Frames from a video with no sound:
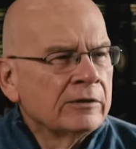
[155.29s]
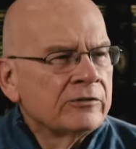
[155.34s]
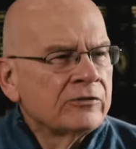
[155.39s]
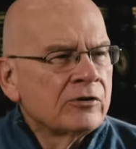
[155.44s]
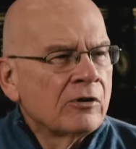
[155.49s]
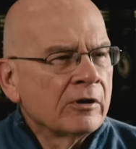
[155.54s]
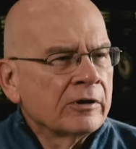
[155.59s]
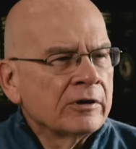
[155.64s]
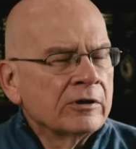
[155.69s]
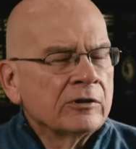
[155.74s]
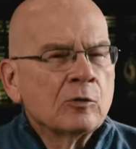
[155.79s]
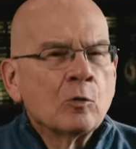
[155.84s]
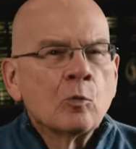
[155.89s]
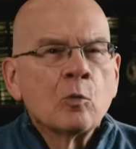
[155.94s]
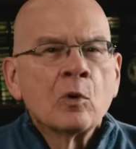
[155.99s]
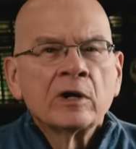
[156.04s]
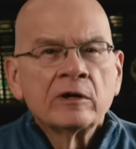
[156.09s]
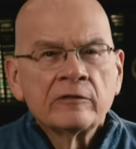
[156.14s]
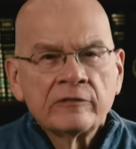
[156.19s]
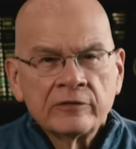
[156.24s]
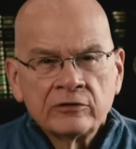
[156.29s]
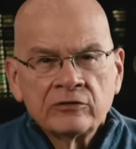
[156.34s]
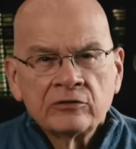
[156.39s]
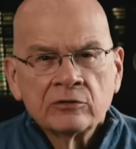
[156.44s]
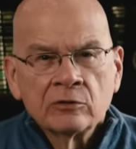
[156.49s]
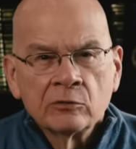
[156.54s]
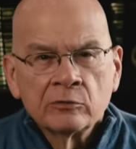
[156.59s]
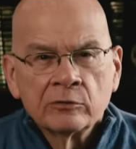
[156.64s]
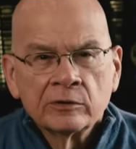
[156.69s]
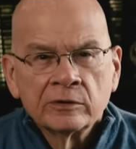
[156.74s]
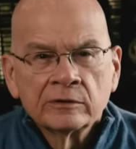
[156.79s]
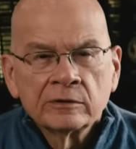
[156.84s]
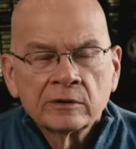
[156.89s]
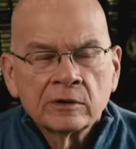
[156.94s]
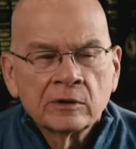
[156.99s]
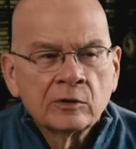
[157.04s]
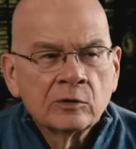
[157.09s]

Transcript: talking to one of the children